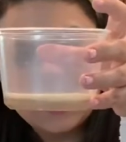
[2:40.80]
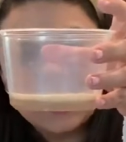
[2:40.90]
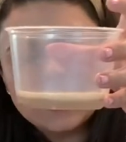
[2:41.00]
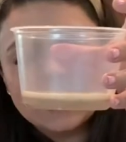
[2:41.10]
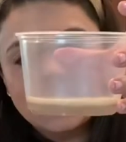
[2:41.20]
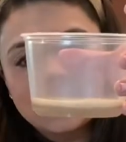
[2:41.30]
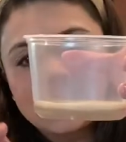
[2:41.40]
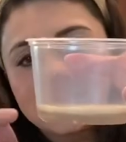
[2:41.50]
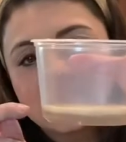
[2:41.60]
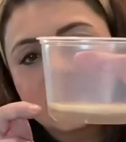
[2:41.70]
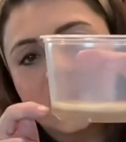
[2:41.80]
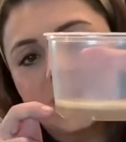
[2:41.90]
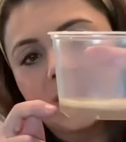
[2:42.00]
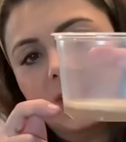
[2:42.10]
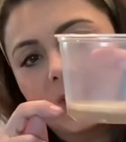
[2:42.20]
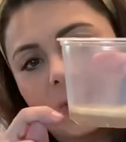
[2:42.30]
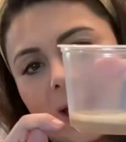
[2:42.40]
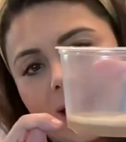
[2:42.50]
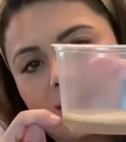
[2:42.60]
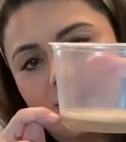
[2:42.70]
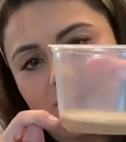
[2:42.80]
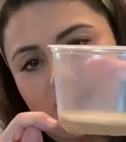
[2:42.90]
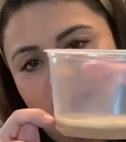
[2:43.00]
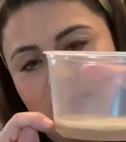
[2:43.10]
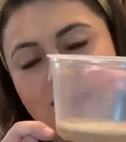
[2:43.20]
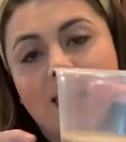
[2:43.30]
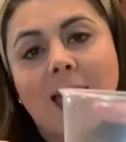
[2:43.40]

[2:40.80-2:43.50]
that this is starting to activate it.